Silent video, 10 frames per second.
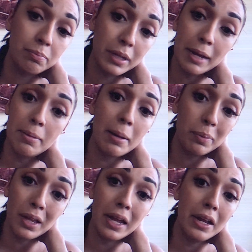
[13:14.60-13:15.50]

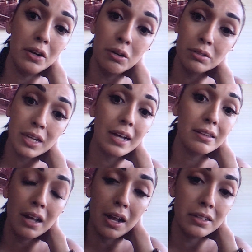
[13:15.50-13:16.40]
play-by-play -play news
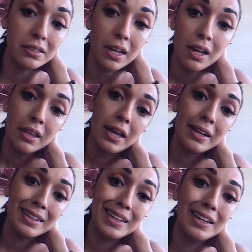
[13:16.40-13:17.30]
headlines
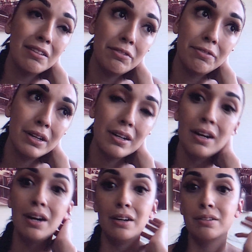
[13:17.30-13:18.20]
that give
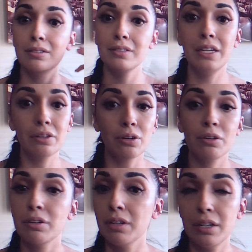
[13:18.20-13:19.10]

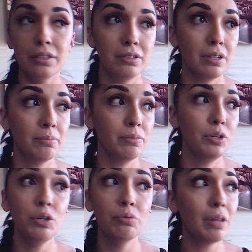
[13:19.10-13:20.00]
either uh,
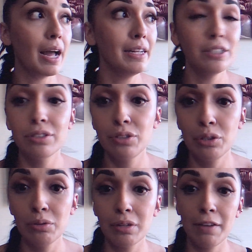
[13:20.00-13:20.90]
some new light
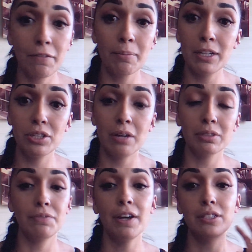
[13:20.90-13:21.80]
to the information that
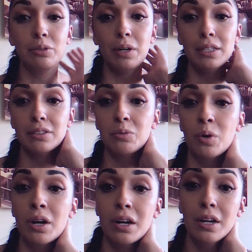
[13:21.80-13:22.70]
was fed to us
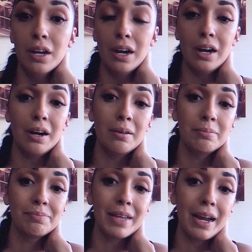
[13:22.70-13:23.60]
or
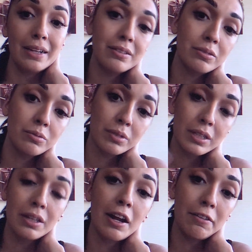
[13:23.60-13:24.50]
um, that
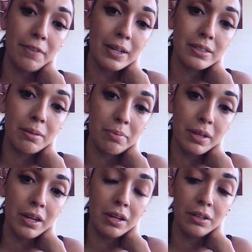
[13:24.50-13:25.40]
clarifies
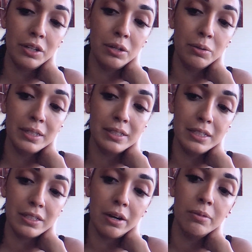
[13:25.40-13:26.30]
something new in
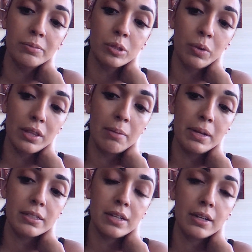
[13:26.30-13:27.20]
detail. So, with that
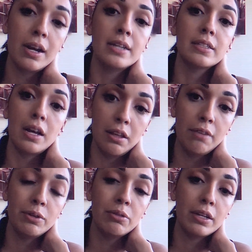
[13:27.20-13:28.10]
being said, guys, I
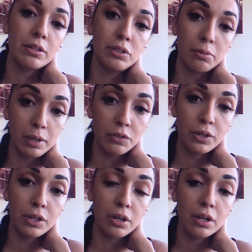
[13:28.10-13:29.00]
love you. Thank you so much
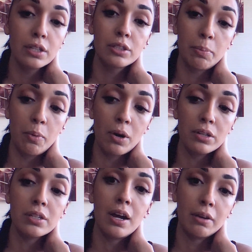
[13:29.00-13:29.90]
for your
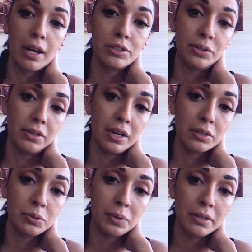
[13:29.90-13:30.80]
support. I'll catch you in the
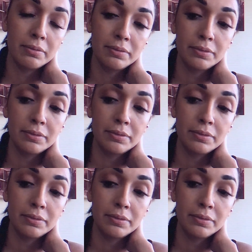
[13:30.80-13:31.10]
next one.